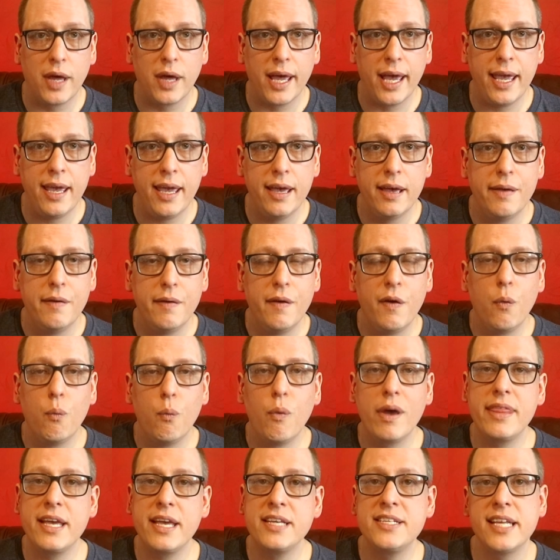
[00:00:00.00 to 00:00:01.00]
away,
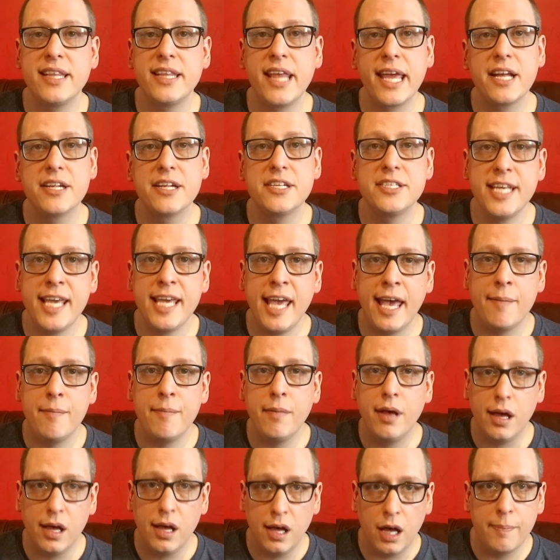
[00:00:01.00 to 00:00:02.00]
when they said they could see
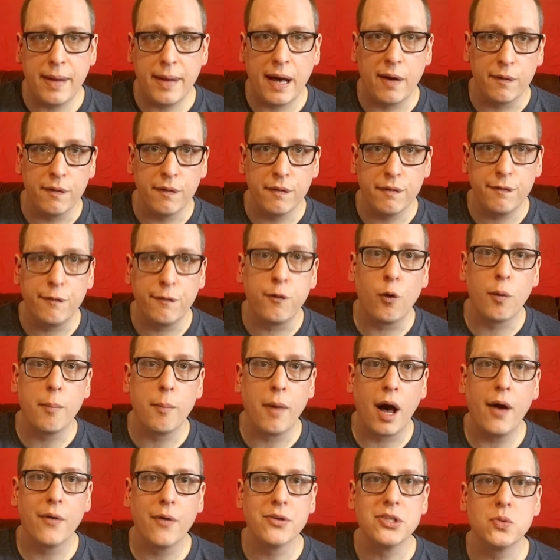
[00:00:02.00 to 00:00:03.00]
him at about 4
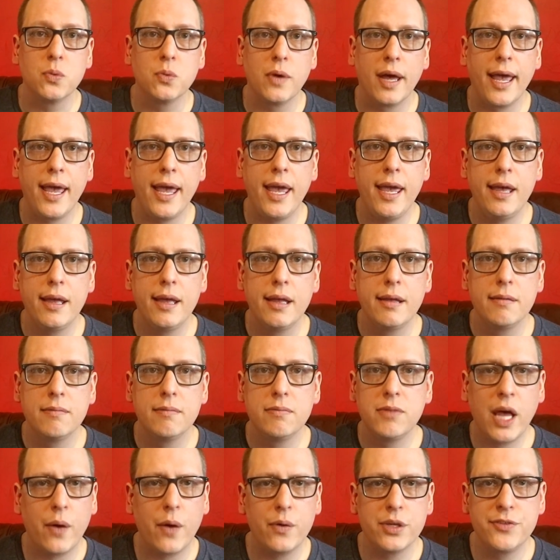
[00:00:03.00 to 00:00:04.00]
miles away,
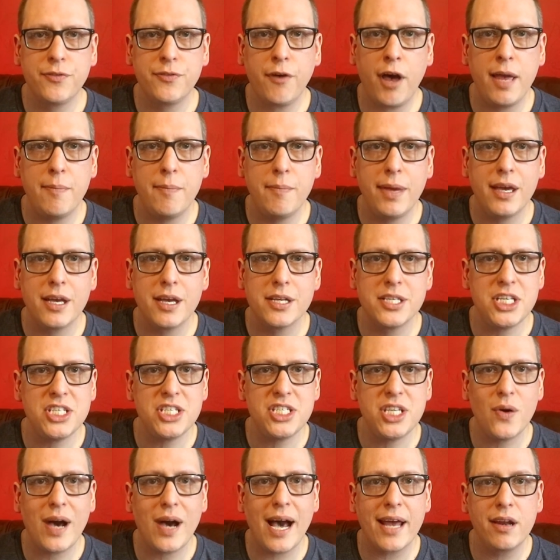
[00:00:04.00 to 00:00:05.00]
that was fine because he
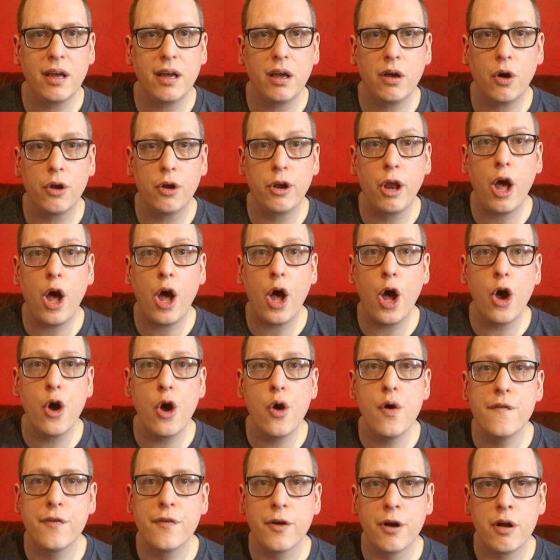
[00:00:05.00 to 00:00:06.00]
still hadn't gone
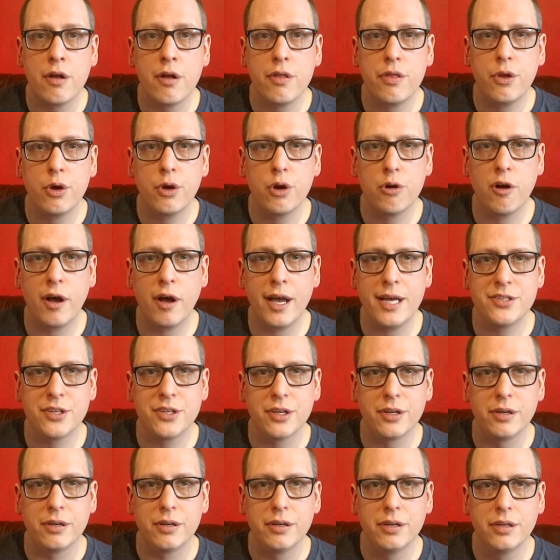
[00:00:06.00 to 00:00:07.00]
over the
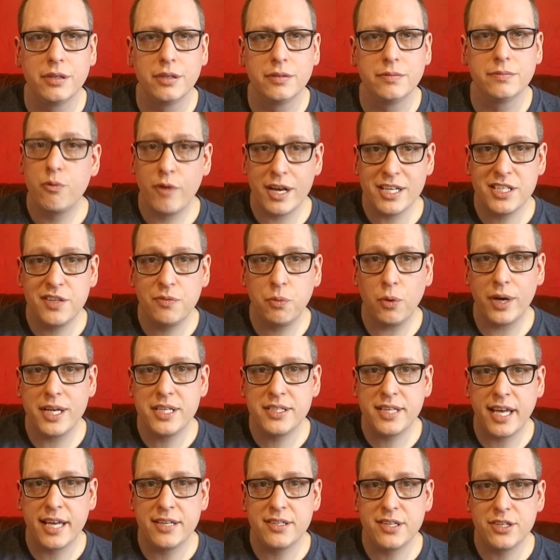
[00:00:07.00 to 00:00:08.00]
horizon. The rest of what
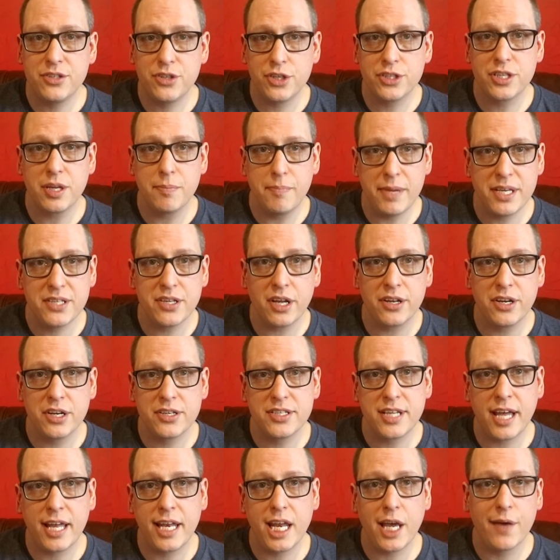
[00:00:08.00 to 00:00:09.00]
he says is just a
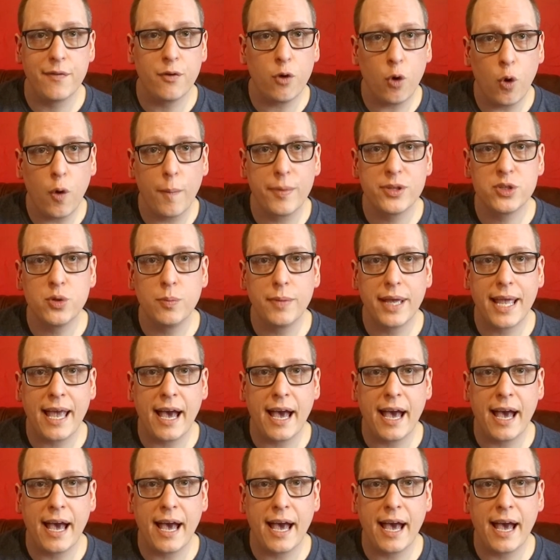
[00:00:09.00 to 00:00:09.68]
misunderstanding of orbital